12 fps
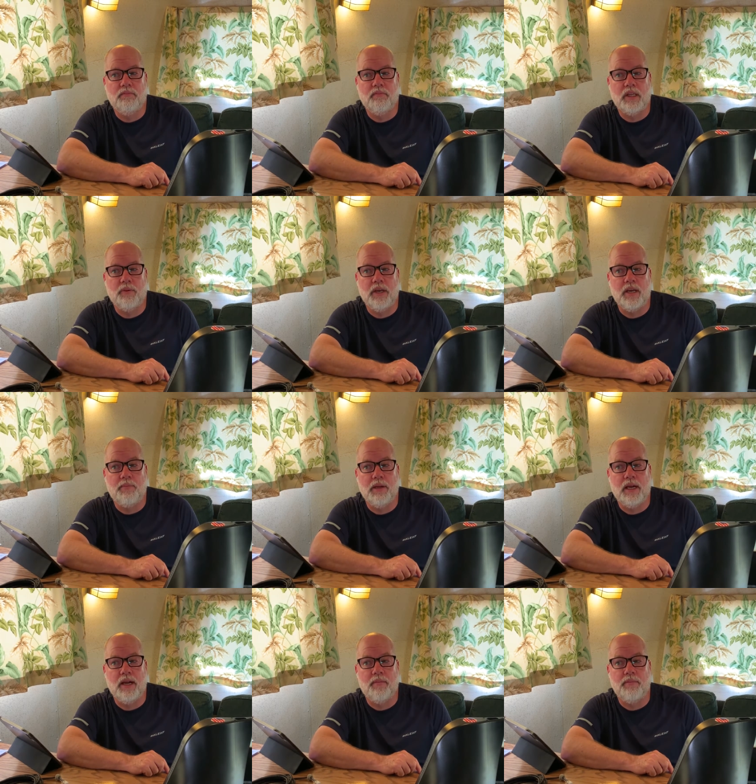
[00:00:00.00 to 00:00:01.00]
we could
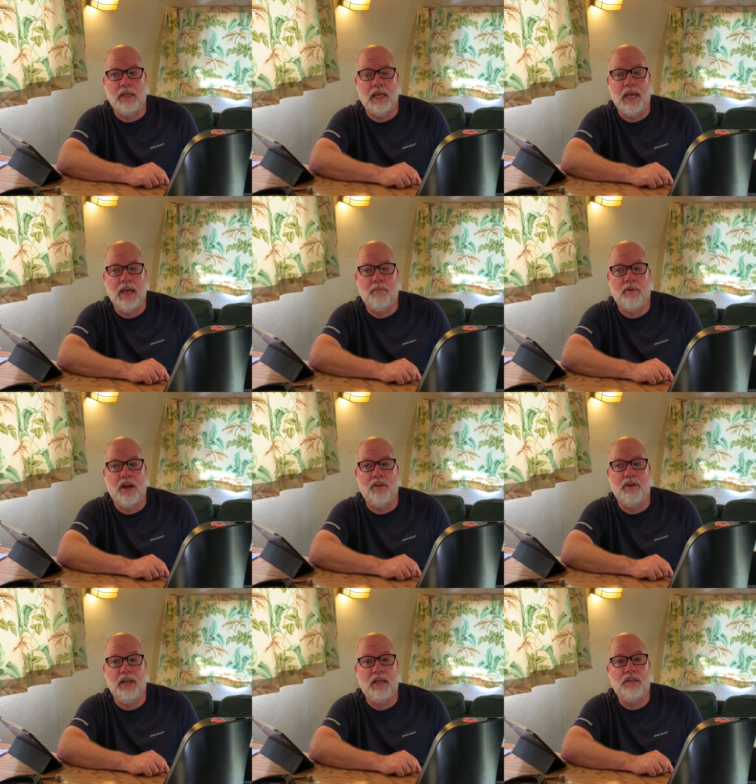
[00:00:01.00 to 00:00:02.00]
pick up the
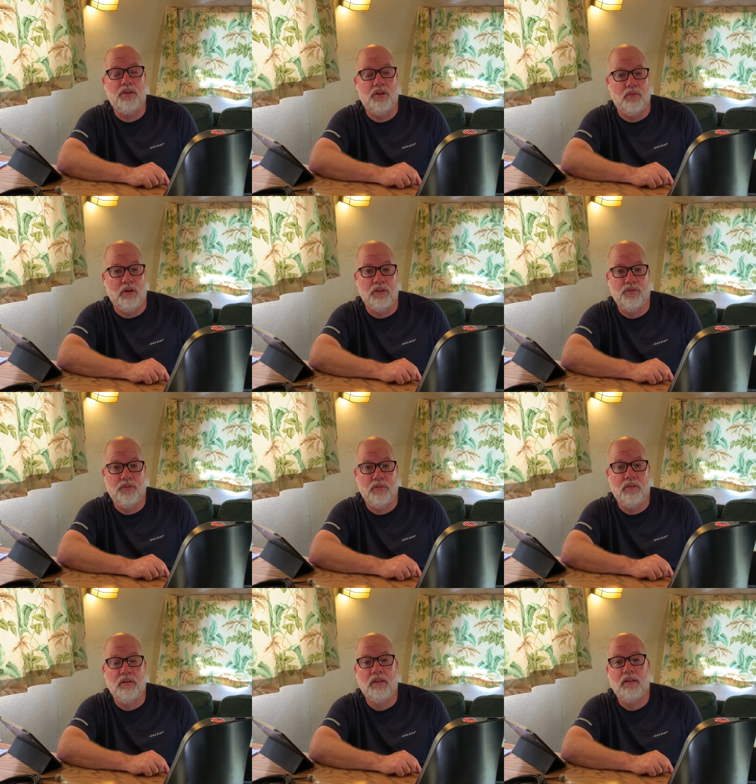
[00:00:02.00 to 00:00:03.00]
campground next to us,
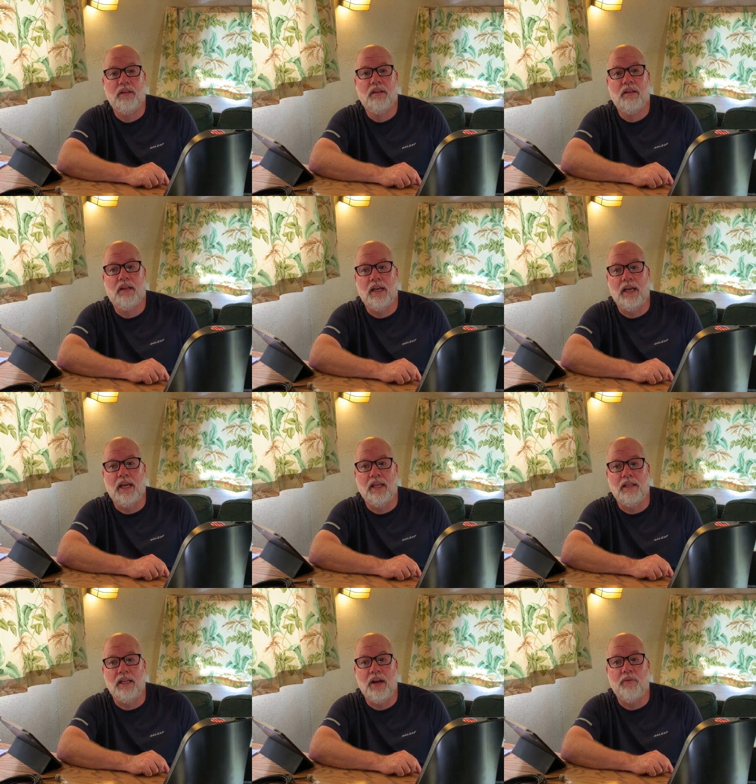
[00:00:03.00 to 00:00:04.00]

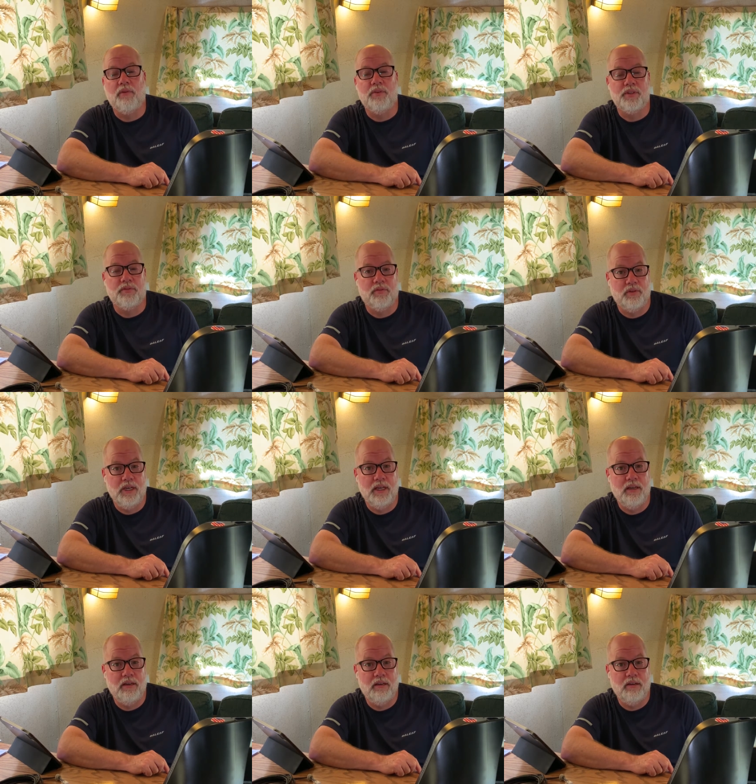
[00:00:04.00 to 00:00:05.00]
and that one was a
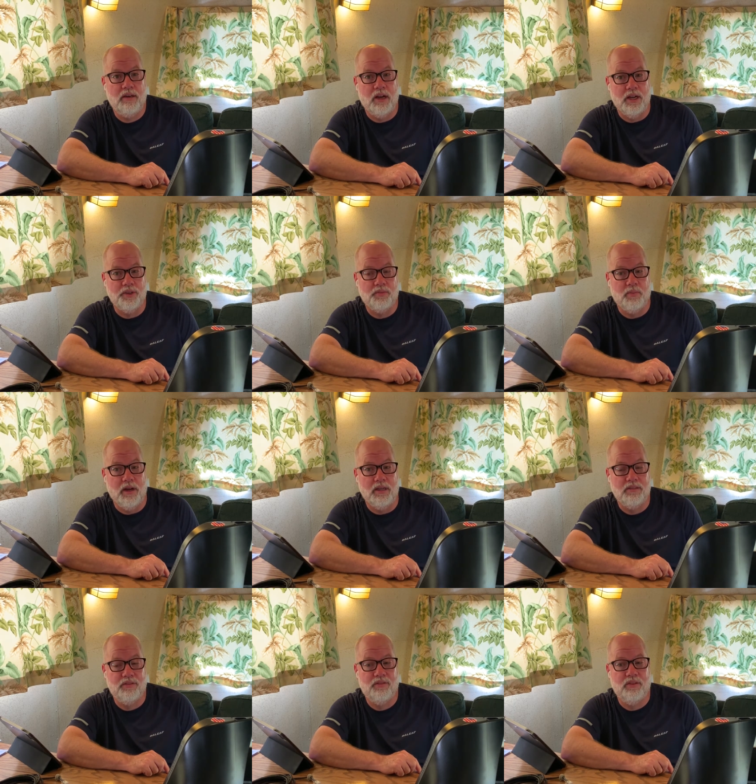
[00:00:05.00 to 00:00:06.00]
free
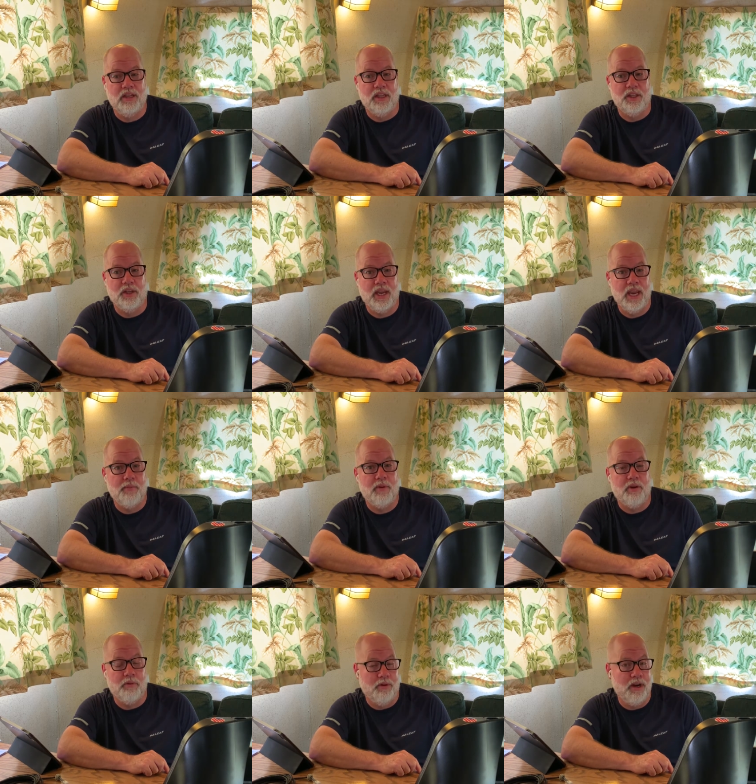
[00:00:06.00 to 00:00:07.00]
hotspot, and the
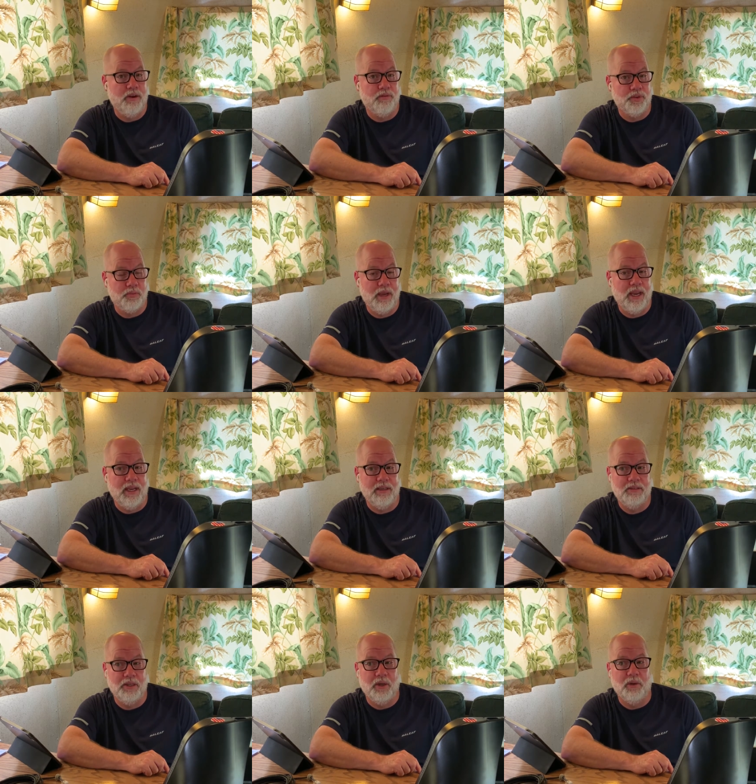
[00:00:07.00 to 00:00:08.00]
campground we were at was paid.
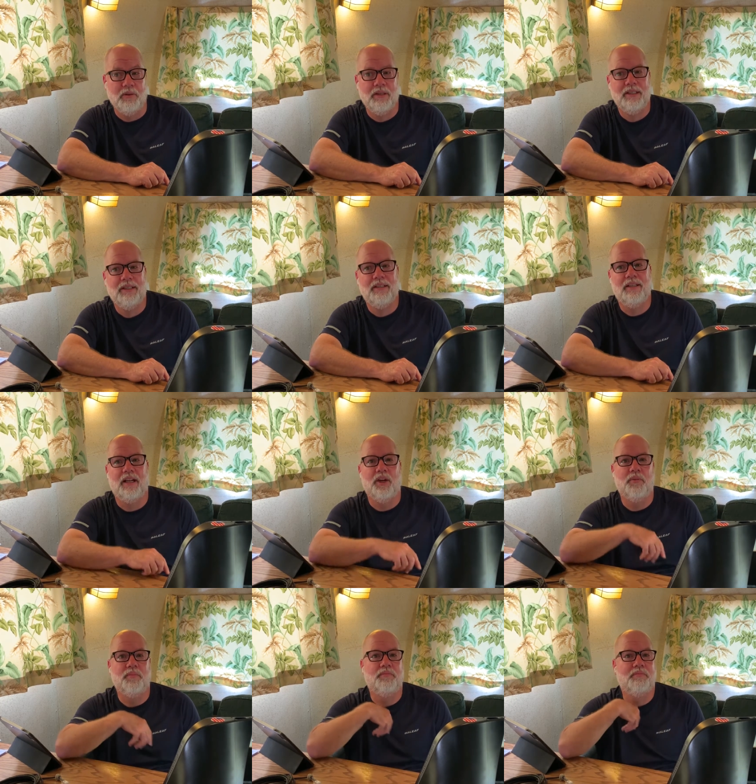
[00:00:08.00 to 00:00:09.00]
So
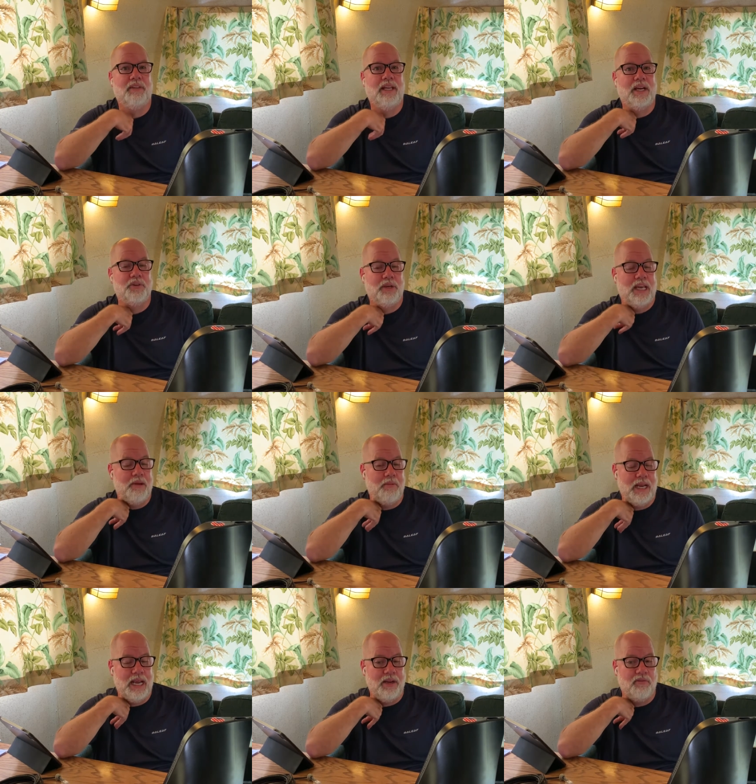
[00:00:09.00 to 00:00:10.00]
it actually came in
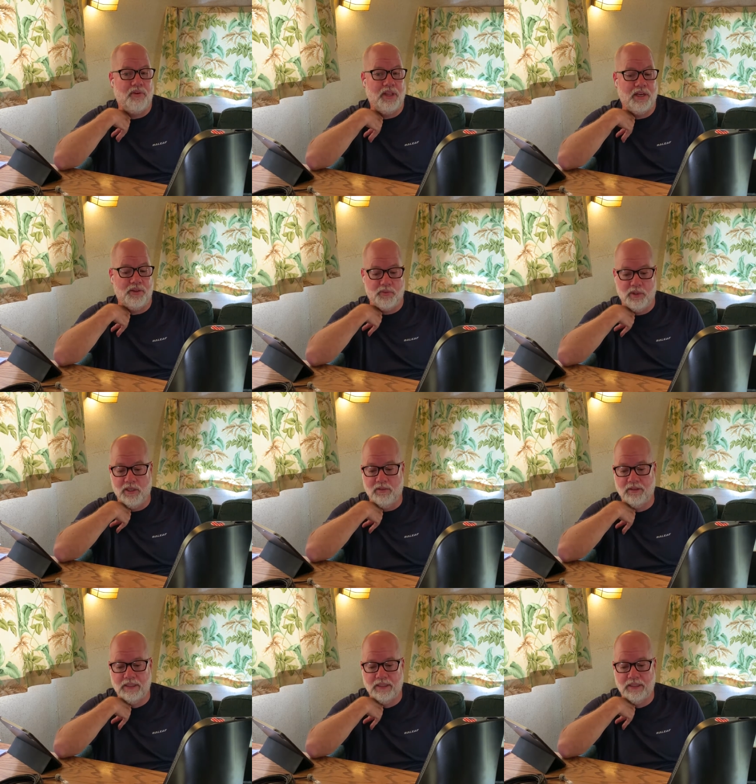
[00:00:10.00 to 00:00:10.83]
handy for that as well.